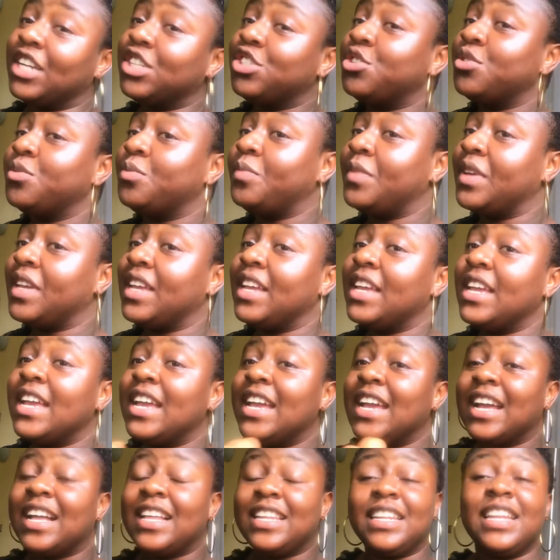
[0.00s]
should be
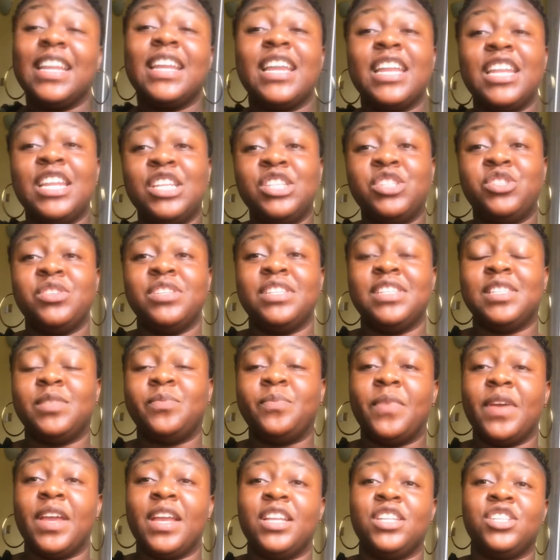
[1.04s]
clicking into this
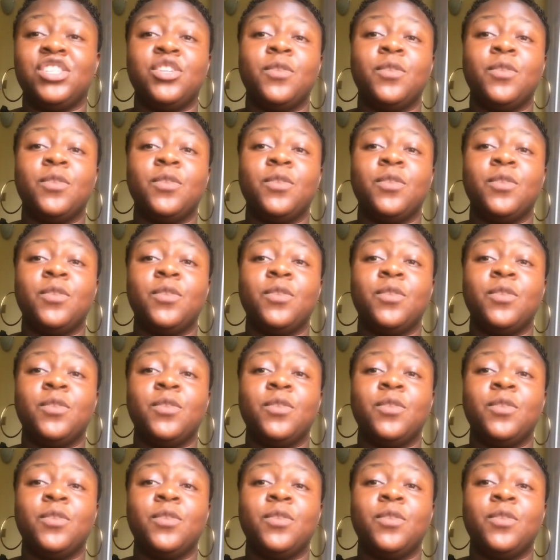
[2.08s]
page